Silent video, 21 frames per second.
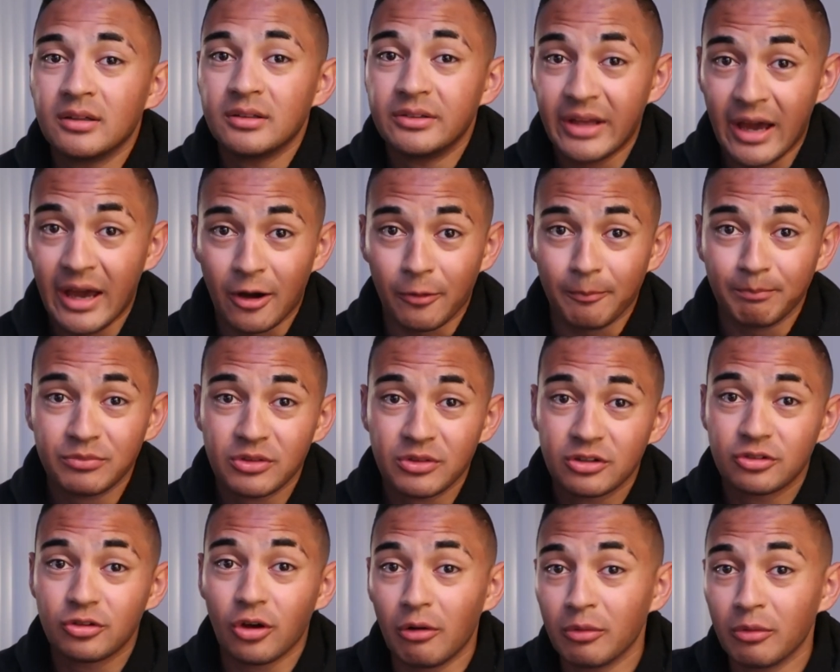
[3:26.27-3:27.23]
Now,
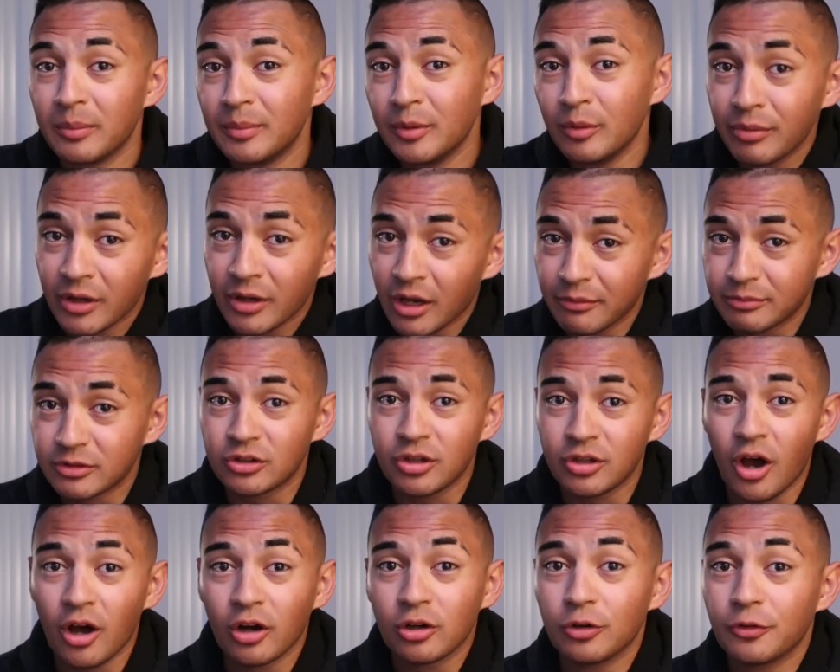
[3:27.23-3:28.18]
so I'm going to be moving up to
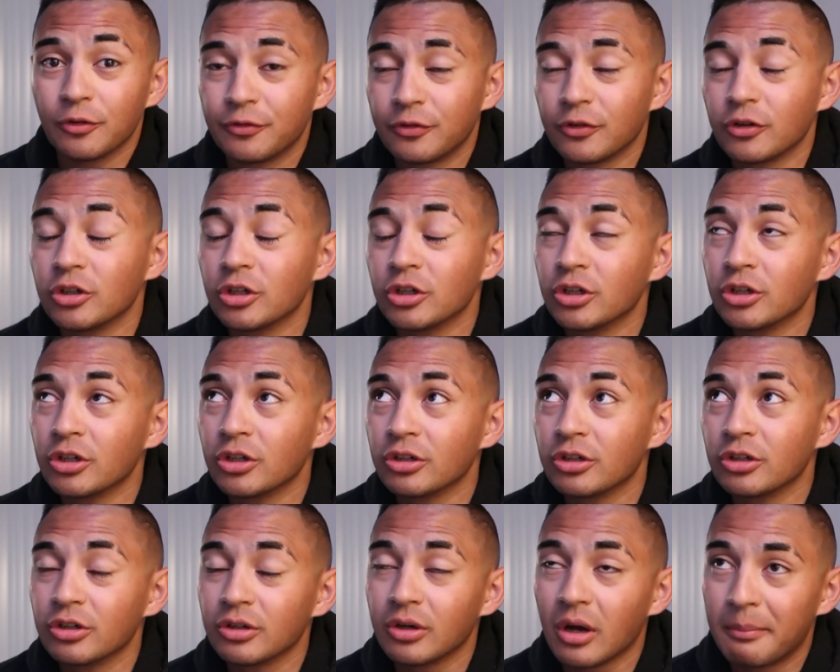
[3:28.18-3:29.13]
Tahoe
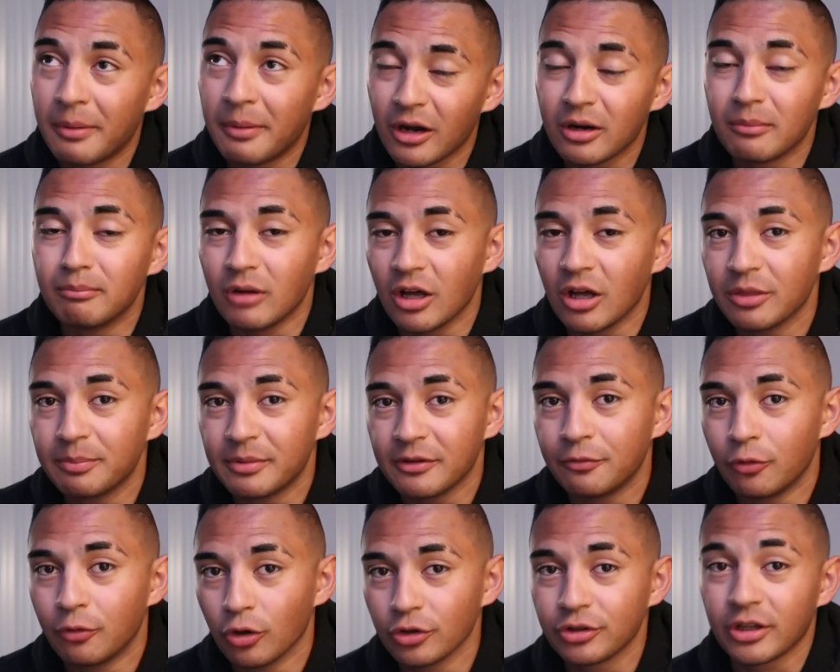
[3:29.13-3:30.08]
for about a month
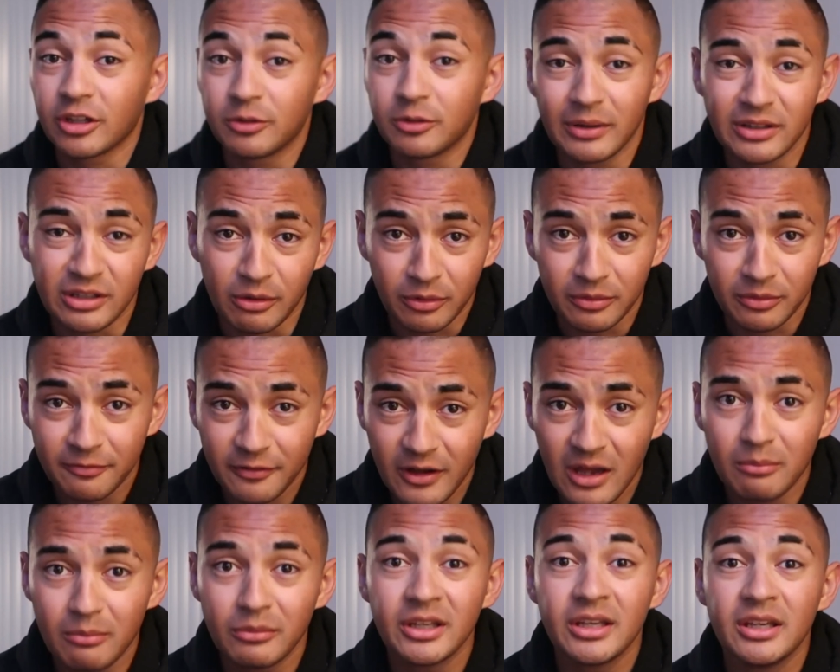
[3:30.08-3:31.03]
before, so I can spend time with
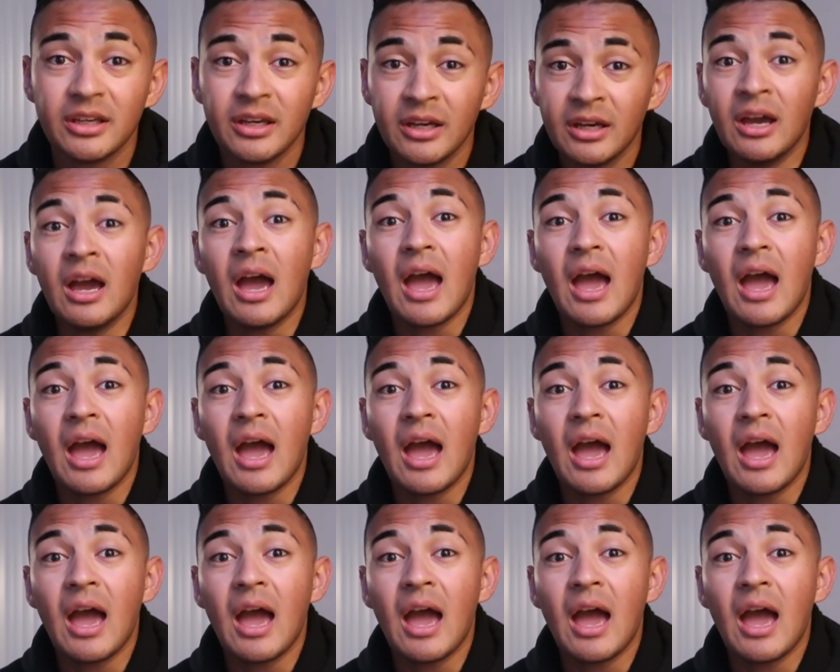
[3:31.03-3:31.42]
family